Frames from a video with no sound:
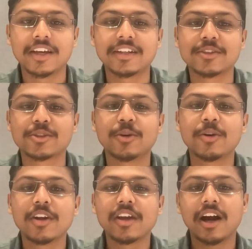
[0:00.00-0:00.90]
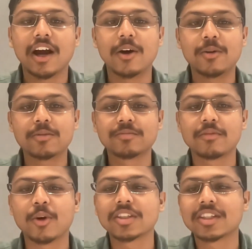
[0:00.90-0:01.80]
And so how
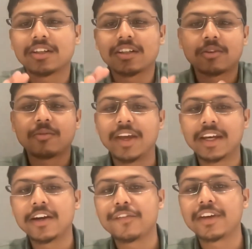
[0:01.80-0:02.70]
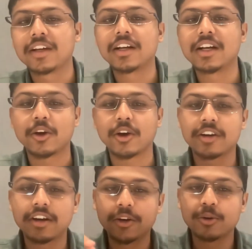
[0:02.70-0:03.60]
was it, very difficult, or
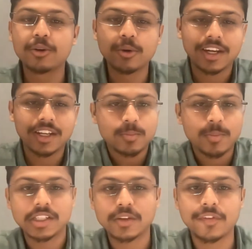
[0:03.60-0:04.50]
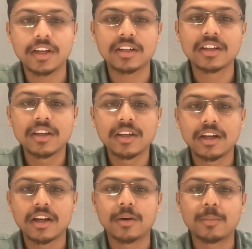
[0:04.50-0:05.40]
did you do any specific
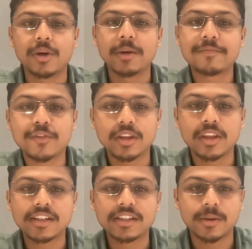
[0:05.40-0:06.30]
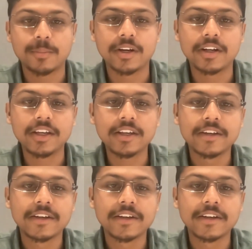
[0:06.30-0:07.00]
prep for that separately?